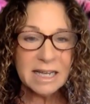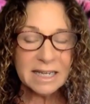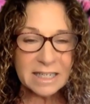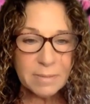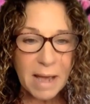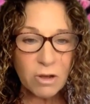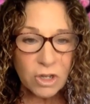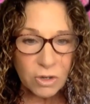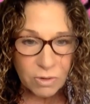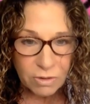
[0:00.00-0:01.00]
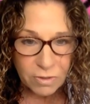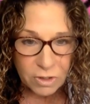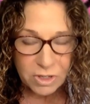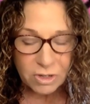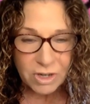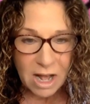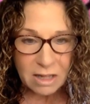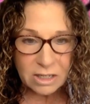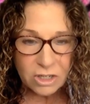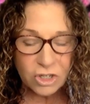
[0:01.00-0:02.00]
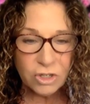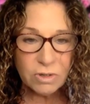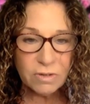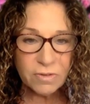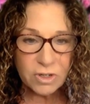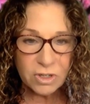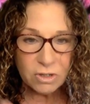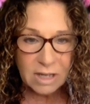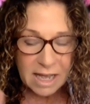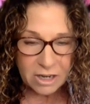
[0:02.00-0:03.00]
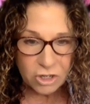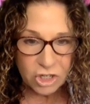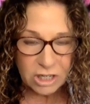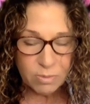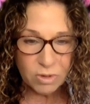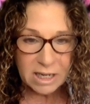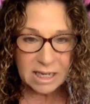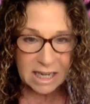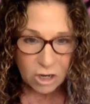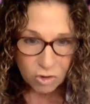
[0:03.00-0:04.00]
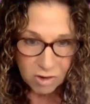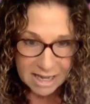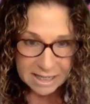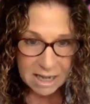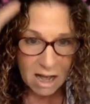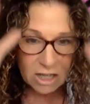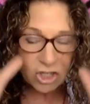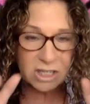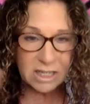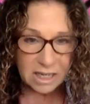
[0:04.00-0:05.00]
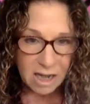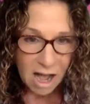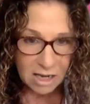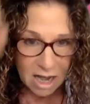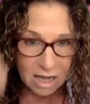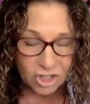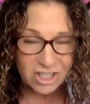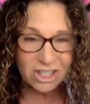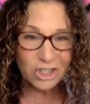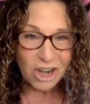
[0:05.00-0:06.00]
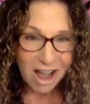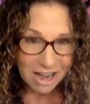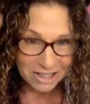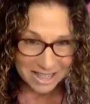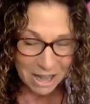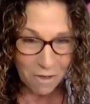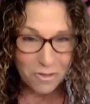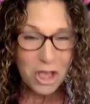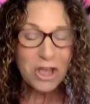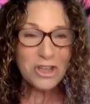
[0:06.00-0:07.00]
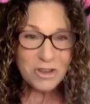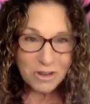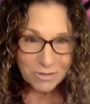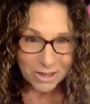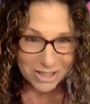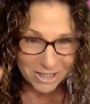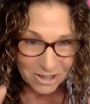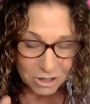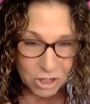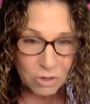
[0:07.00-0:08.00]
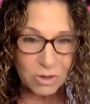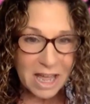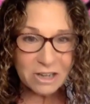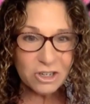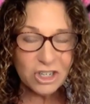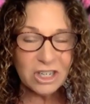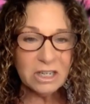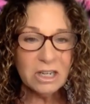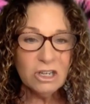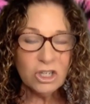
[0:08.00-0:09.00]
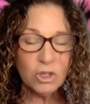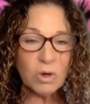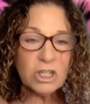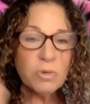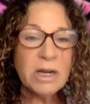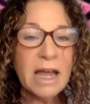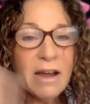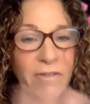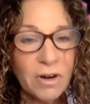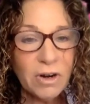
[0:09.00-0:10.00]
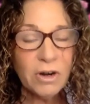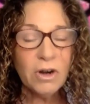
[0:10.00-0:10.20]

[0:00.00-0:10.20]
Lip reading: is about universal knowledge, universal energy, bringing in Christ consciousness, God consciousness, your higher self, universal energy source, whatever